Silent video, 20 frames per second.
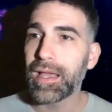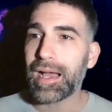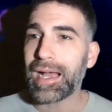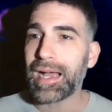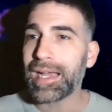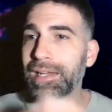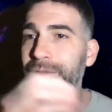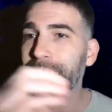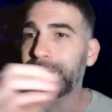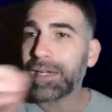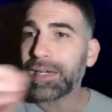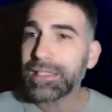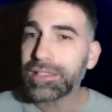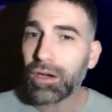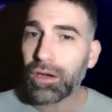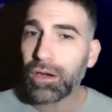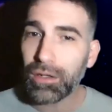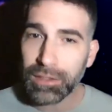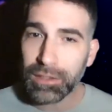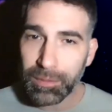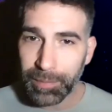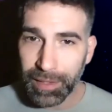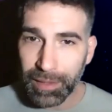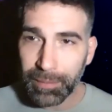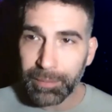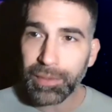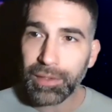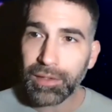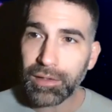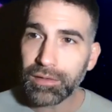I invite all the
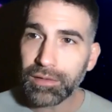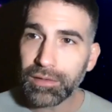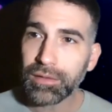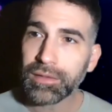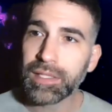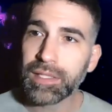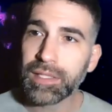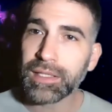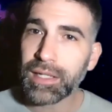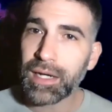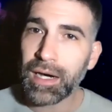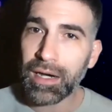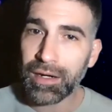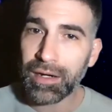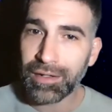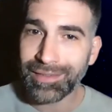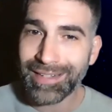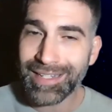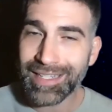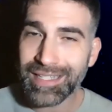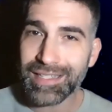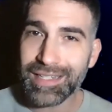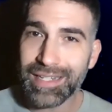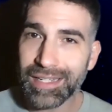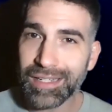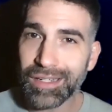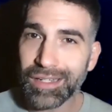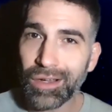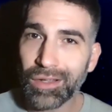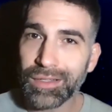people that are
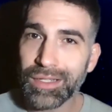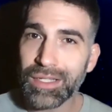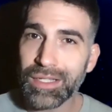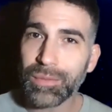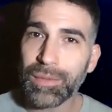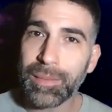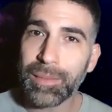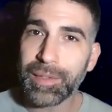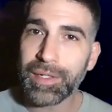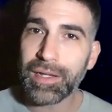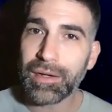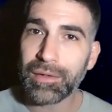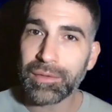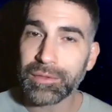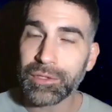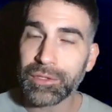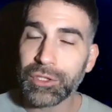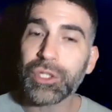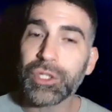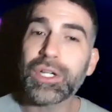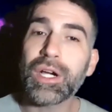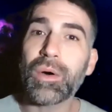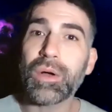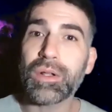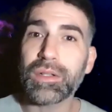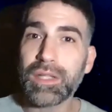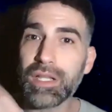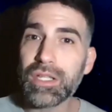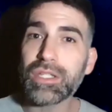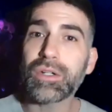listening on this webinar to go
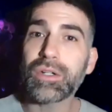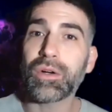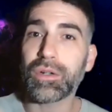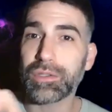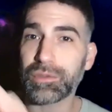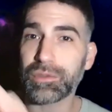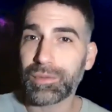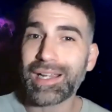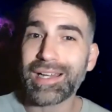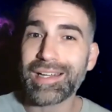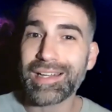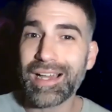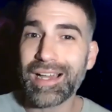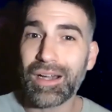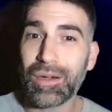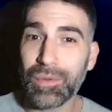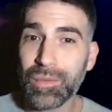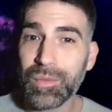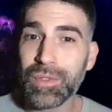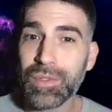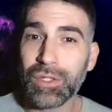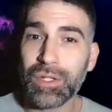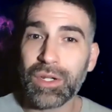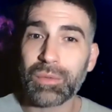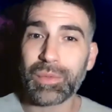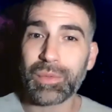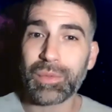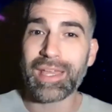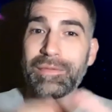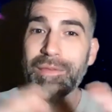on Discord right now, so that
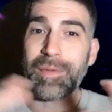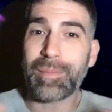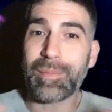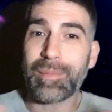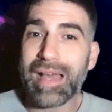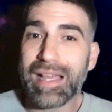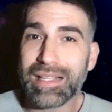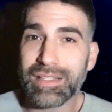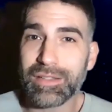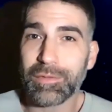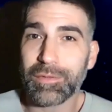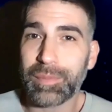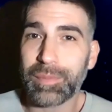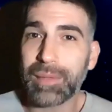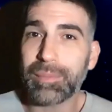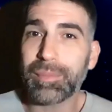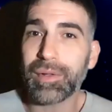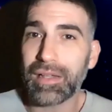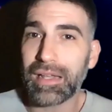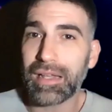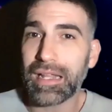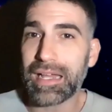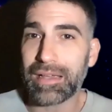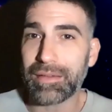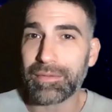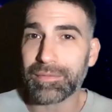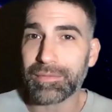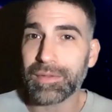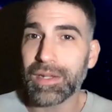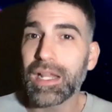we have a mass of people
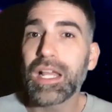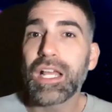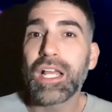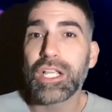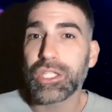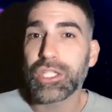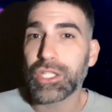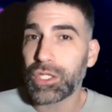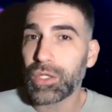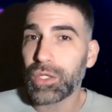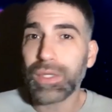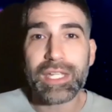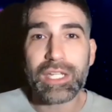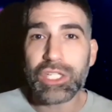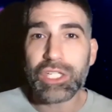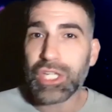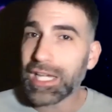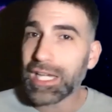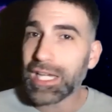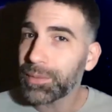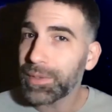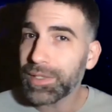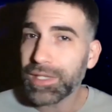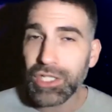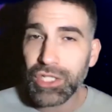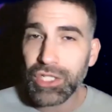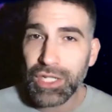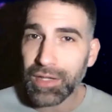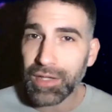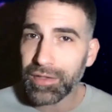live, so you can chat with
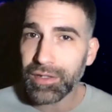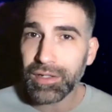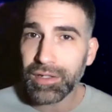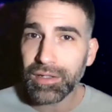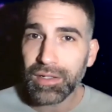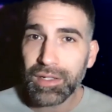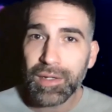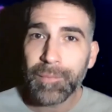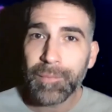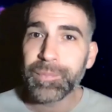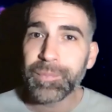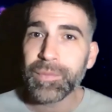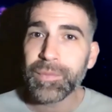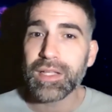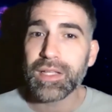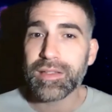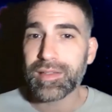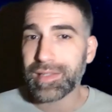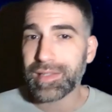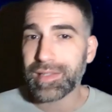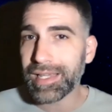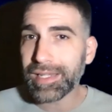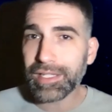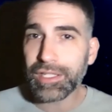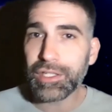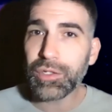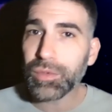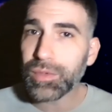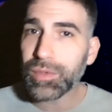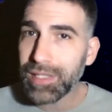each other, seek
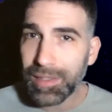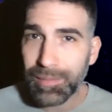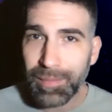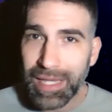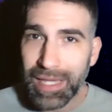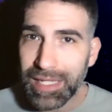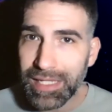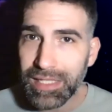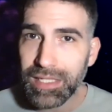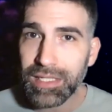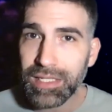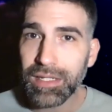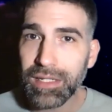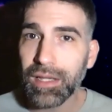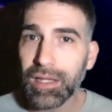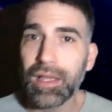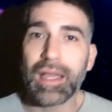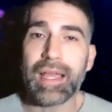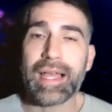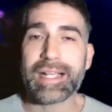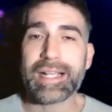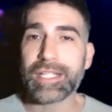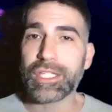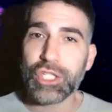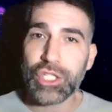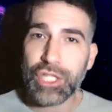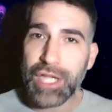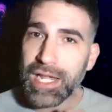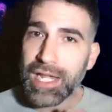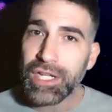new teammates,
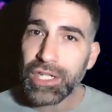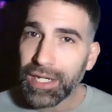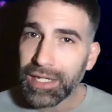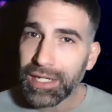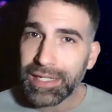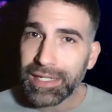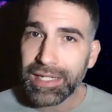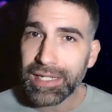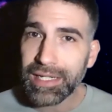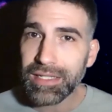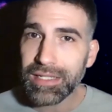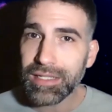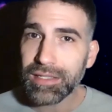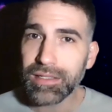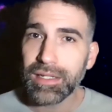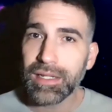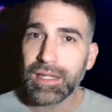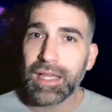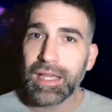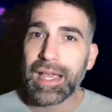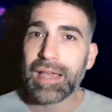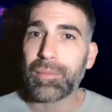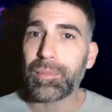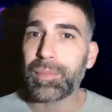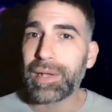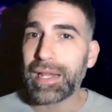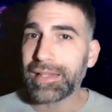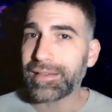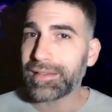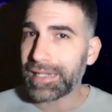exchange ideas, and
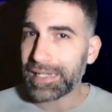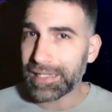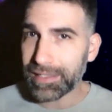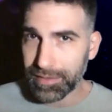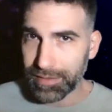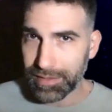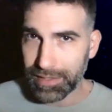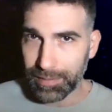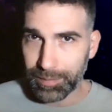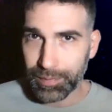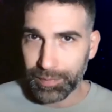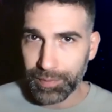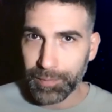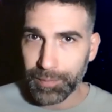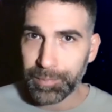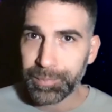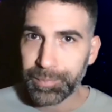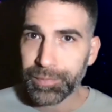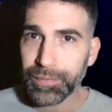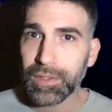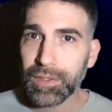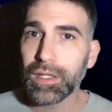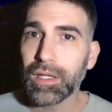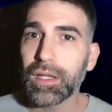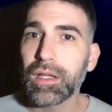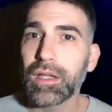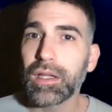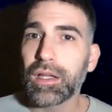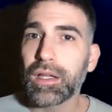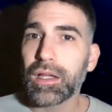plan the next step.
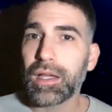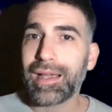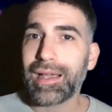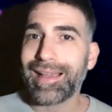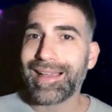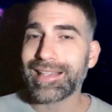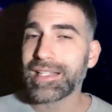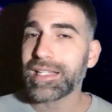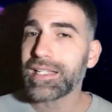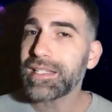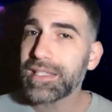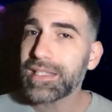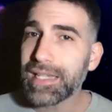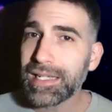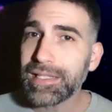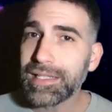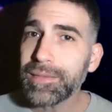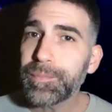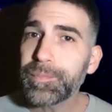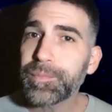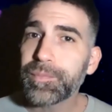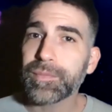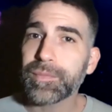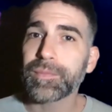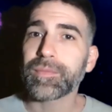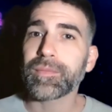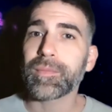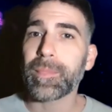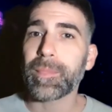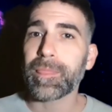As I said,
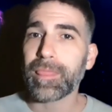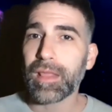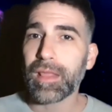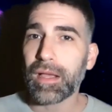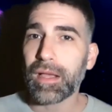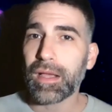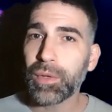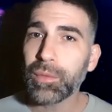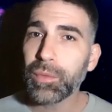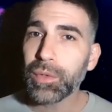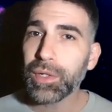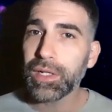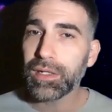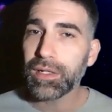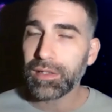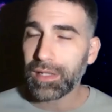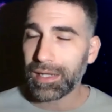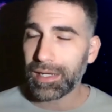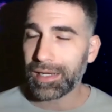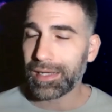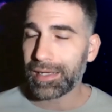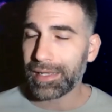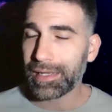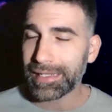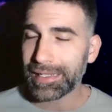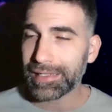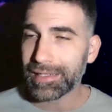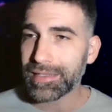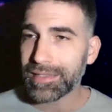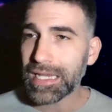we will,
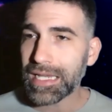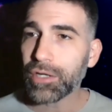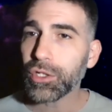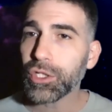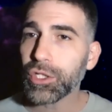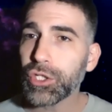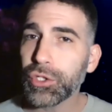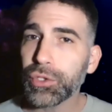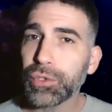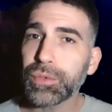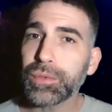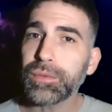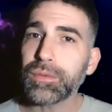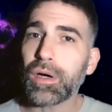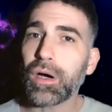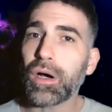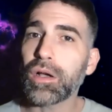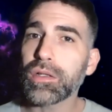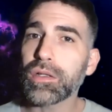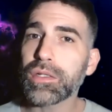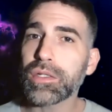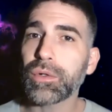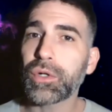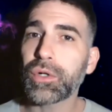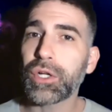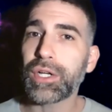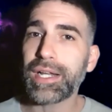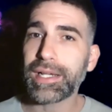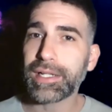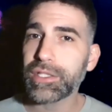in a day or two, also
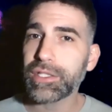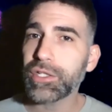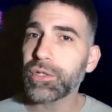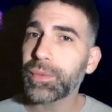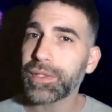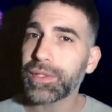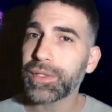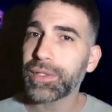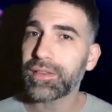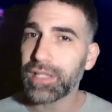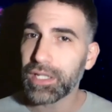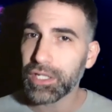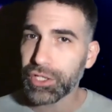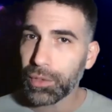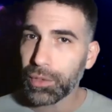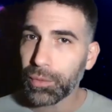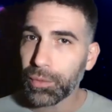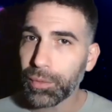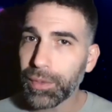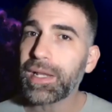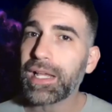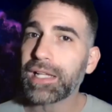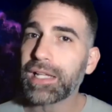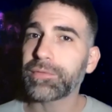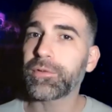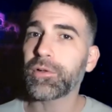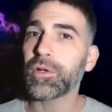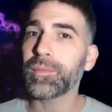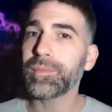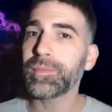connect you with the Shawi
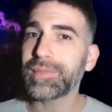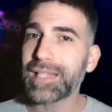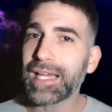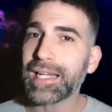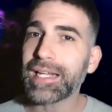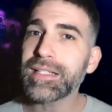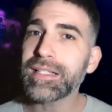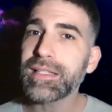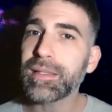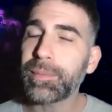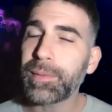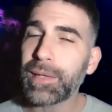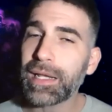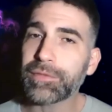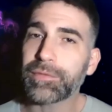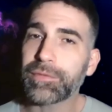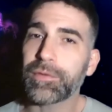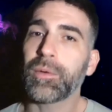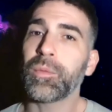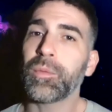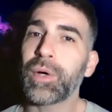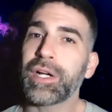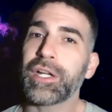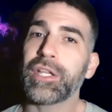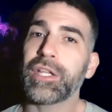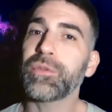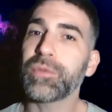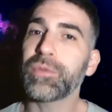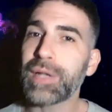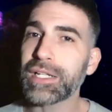platform. That is the platform where
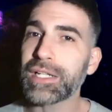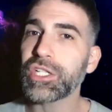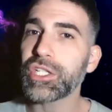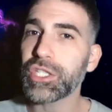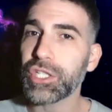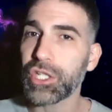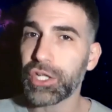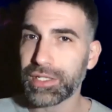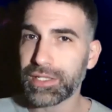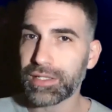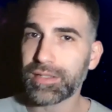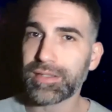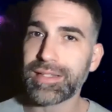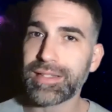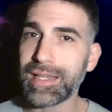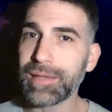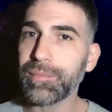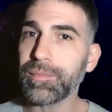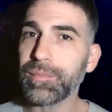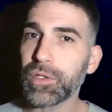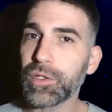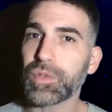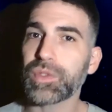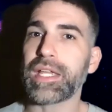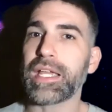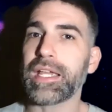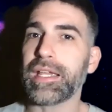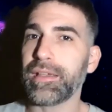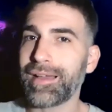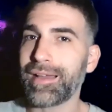you register as a team. You
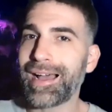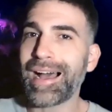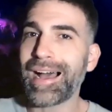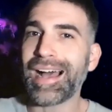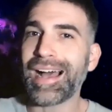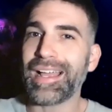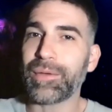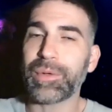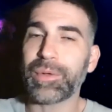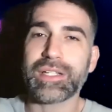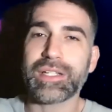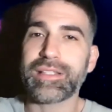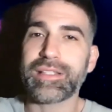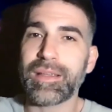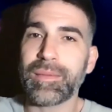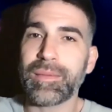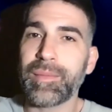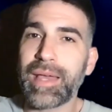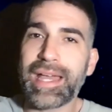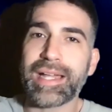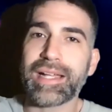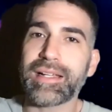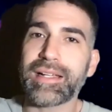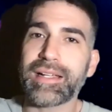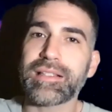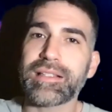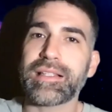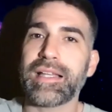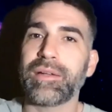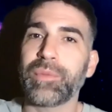say, hi, we're Team
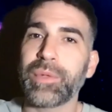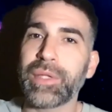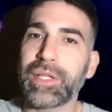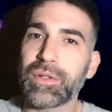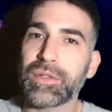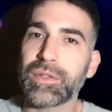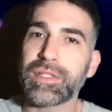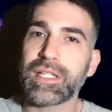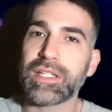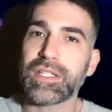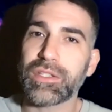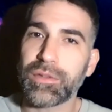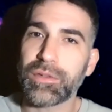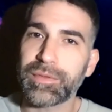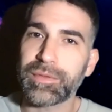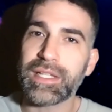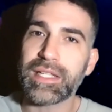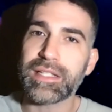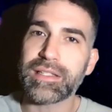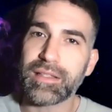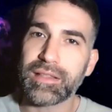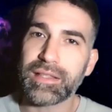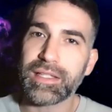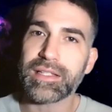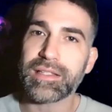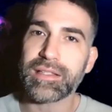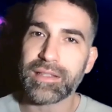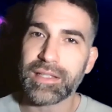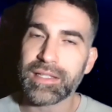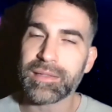X, and we consist of these and
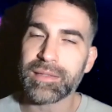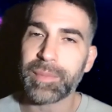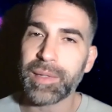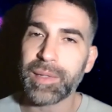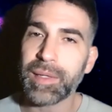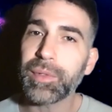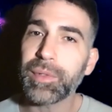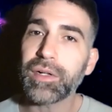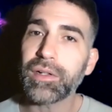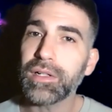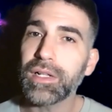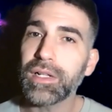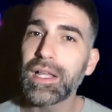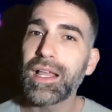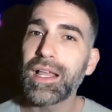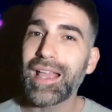these and these people.